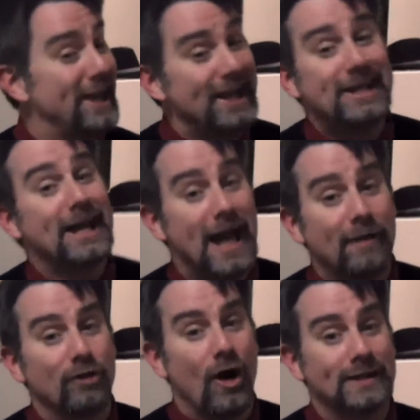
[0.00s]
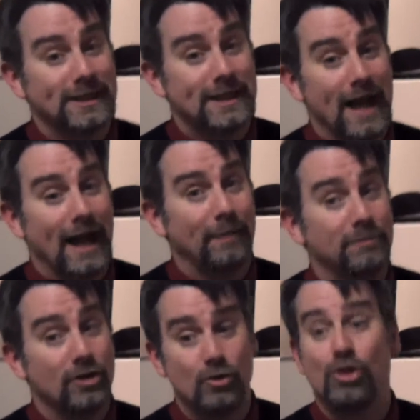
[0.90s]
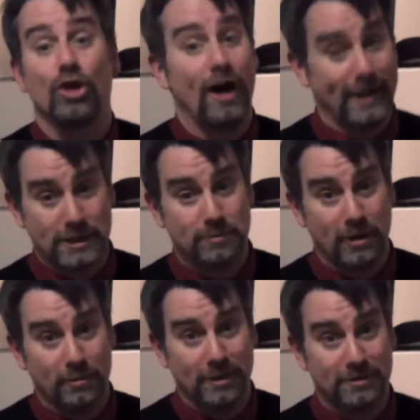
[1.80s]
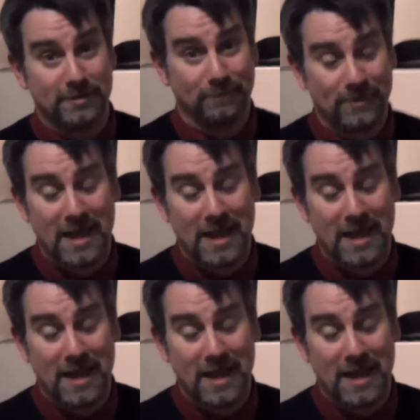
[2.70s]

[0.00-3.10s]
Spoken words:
he did have lots of time to do thought experiments.